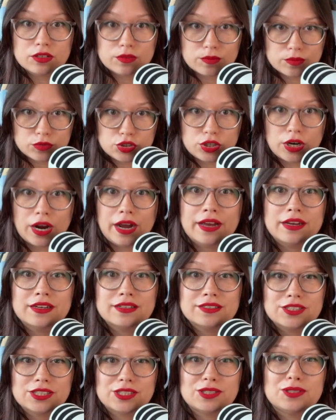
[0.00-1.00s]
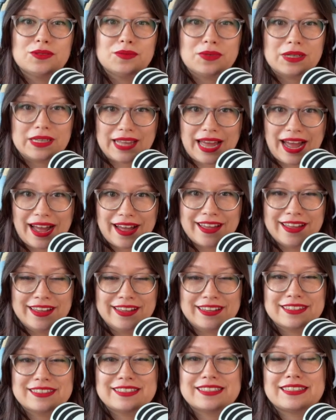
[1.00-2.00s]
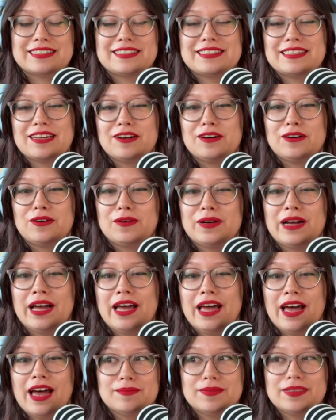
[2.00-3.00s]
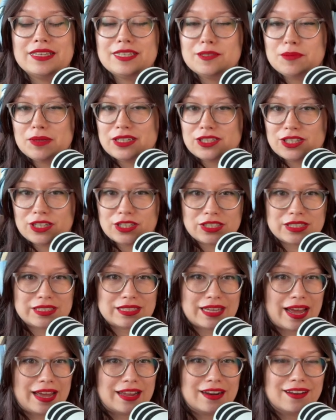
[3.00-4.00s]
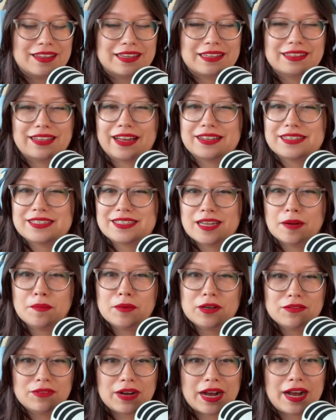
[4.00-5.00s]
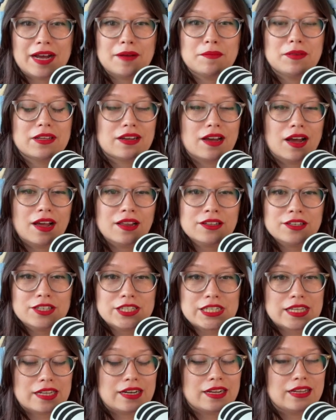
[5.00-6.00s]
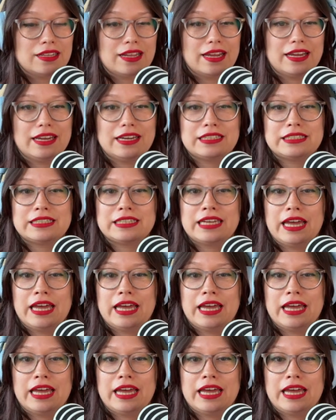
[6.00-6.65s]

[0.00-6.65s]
trying to relax. So this picture just had like that summer vibe, the colors that I liked.